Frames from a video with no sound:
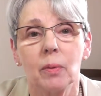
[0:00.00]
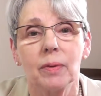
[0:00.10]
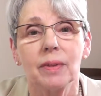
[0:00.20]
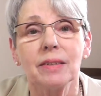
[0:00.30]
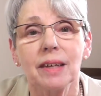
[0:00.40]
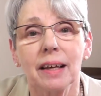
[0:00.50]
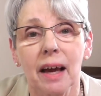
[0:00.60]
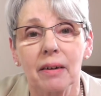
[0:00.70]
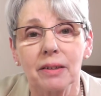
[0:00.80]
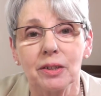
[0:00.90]
This
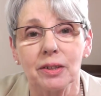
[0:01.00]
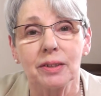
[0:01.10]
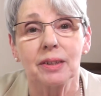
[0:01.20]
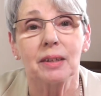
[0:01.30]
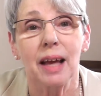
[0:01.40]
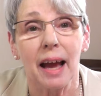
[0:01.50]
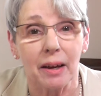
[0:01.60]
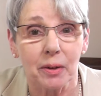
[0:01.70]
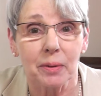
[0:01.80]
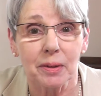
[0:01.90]
encourages
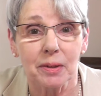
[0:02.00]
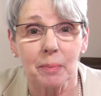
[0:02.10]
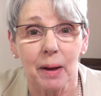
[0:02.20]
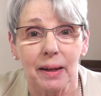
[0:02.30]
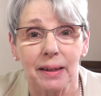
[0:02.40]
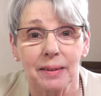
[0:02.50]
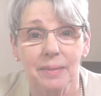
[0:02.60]
accurate spelling.